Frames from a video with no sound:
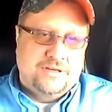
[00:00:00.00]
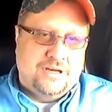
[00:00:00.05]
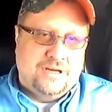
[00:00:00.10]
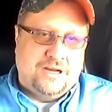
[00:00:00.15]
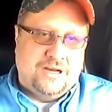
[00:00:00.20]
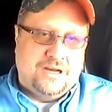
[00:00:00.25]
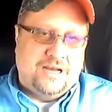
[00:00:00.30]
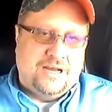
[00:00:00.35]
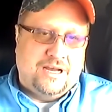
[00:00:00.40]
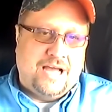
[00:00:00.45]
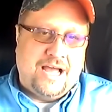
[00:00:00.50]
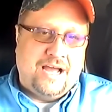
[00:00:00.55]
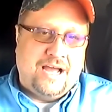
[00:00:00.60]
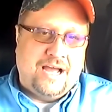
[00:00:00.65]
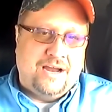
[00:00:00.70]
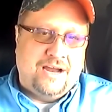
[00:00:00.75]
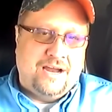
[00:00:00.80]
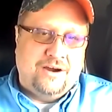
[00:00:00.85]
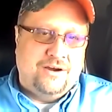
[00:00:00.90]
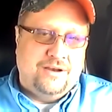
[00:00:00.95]

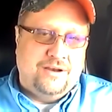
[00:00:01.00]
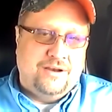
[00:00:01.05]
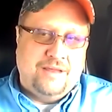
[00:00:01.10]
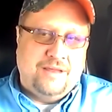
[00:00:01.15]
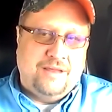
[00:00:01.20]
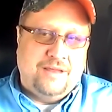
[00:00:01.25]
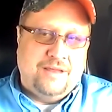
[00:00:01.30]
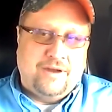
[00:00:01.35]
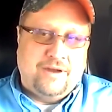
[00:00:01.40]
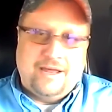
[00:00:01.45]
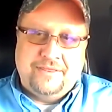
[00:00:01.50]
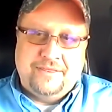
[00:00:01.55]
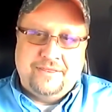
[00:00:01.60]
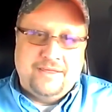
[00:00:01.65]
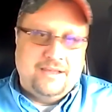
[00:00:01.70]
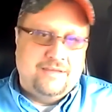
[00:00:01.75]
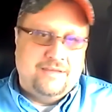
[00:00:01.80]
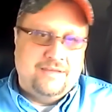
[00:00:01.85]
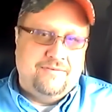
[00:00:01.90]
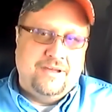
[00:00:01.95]
hire and what I
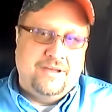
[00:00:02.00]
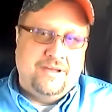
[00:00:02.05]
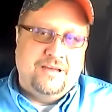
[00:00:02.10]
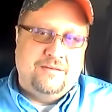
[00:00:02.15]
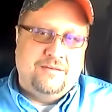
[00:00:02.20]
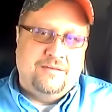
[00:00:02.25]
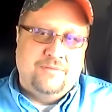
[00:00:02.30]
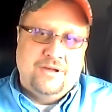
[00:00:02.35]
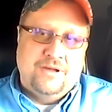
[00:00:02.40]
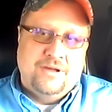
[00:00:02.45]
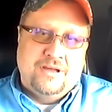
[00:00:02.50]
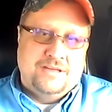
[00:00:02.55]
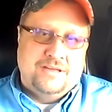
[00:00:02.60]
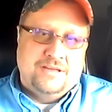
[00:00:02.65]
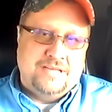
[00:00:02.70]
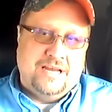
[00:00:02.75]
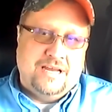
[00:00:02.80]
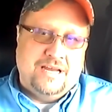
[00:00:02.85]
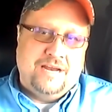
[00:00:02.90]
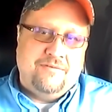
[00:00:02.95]
think of him.
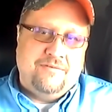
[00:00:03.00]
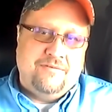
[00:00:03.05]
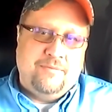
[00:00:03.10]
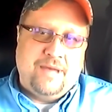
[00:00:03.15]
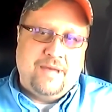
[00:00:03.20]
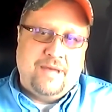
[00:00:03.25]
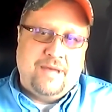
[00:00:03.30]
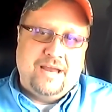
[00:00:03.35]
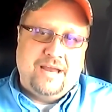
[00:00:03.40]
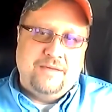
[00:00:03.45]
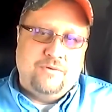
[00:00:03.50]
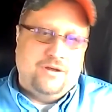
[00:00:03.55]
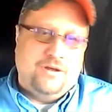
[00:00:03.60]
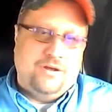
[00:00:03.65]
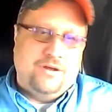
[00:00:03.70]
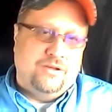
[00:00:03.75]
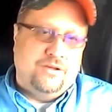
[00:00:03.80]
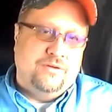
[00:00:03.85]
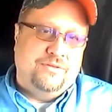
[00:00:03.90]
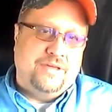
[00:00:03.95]
Tell everybody what
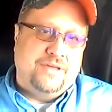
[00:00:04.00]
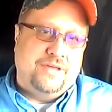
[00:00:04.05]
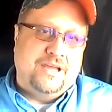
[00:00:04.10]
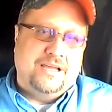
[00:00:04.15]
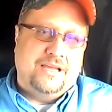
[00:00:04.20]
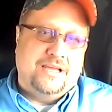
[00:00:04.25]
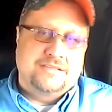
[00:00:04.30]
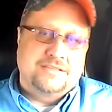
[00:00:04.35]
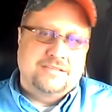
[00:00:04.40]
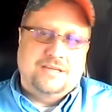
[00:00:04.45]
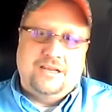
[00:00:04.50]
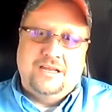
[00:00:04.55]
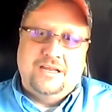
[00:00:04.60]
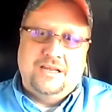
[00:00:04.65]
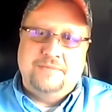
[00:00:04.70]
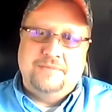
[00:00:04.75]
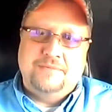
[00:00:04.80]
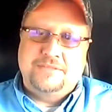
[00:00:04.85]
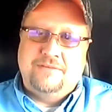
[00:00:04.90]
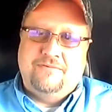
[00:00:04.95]
you think as a
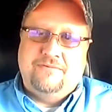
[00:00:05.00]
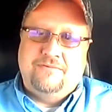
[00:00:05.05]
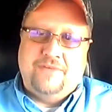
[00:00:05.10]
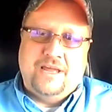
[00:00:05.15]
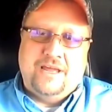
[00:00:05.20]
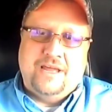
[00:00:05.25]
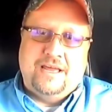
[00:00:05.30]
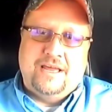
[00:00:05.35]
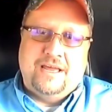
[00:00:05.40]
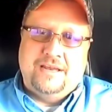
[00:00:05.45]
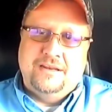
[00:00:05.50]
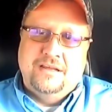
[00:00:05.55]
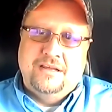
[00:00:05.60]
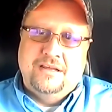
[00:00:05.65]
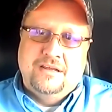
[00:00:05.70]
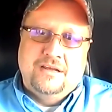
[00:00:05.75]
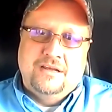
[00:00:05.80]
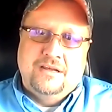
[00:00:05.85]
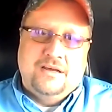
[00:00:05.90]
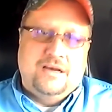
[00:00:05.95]
Clemson fan
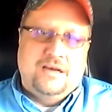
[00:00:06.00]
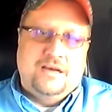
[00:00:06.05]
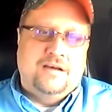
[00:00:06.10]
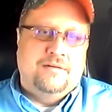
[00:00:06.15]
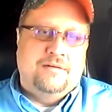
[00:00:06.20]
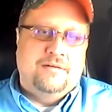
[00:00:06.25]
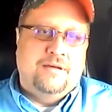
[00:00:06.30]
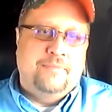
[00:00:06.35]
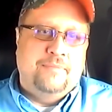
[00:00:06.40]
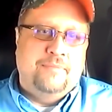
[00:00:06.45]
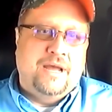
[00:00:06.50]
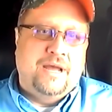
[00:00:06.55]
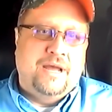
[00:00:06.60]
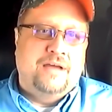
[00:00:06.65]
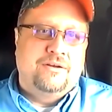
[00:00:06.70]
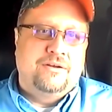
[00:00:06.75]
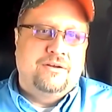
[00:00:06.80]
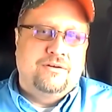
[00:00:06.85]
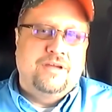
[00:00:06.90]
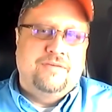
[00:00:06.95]
about
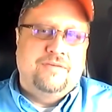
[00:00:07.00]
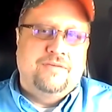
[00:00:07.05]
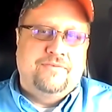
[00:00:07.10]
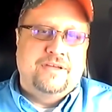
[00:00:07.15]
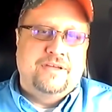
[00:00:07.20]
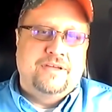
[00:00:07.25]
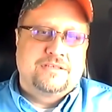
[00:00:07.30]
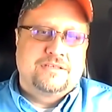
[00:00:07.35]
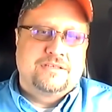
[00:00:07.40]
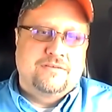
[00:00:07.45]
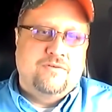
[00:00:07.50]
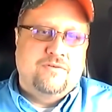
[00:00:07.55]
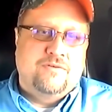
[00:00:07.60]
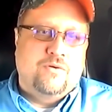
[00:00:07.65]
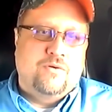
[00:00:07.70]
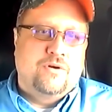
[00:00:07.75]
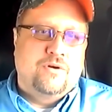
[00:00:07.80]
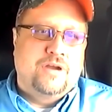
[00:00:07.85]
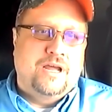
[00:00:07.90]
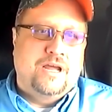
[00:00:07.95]
your defensive
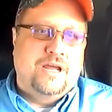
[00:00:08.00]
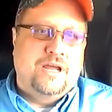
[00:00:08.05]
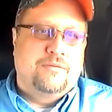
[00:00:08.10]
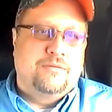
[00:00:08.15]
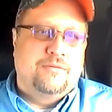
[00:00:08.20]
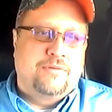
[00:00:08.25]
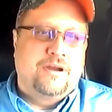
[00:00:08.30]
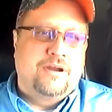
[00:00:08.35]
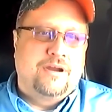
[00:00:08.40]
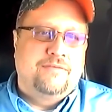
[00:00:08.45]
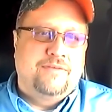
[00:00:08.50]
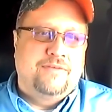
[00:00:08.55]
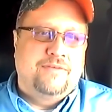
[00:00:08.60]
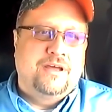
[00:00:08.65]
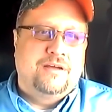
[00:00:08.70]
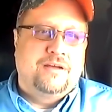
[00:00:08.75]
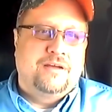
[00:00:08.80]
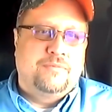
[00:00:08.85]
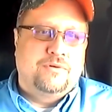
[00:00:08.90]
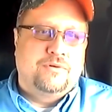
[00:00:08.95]
coordinator, Brent
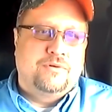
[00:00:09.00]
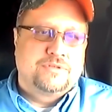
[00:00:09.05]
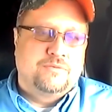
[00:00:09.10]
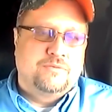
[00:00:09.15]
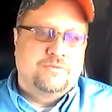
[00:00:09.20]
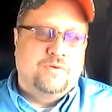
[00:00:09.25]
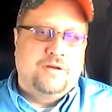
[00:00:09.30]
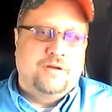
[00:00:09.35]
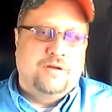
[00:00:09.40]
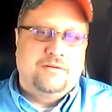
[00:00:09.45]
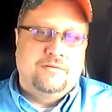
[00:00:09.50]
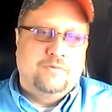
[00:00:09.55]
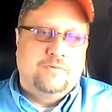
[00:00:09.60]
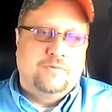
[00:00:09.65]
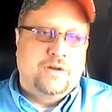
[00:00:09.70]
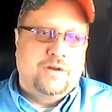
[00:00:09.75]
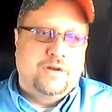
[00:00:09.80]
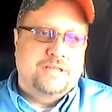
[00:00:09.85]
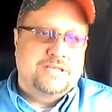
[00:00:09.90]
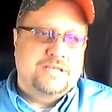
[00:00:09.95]
Venables, and
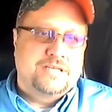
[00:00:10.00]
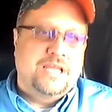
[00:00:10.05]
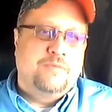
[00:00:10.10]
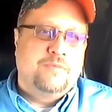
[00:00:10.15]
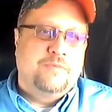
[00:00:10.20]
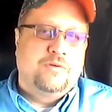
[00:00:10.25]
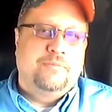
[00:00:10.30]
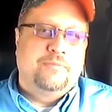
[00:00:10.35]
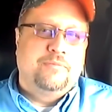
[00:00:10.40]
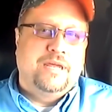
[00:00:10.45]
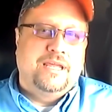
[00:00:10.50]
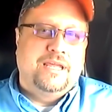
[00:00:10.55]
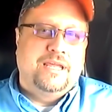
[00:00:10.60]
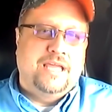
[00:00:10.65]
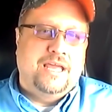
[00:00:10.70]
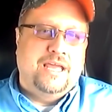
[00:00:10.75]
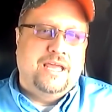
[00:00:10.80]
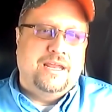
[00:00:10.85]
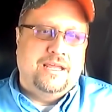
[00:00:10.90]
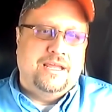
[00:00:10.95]
what a team would be
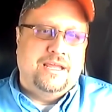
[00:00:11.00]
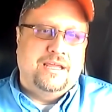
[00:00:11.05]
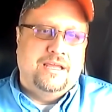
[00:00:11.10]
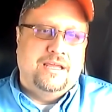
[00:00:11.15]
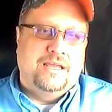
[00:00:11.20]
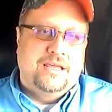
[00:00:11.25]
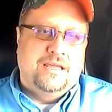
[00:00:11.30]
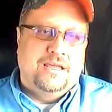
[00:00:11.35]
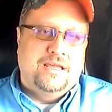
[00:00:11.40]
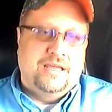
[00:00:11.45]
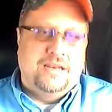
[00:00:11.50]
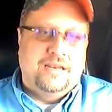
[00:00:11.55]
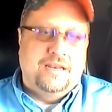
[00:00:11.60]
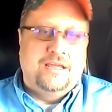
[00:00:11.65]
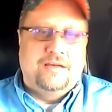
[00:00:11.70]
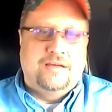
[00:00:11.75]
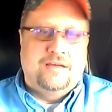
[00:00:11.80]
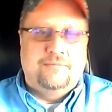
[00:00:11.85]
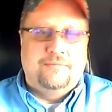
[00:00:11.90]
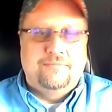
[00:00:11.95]
getting in
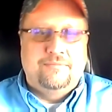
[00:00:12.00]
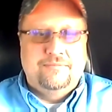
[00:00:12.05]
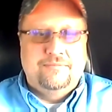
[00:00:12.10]
him.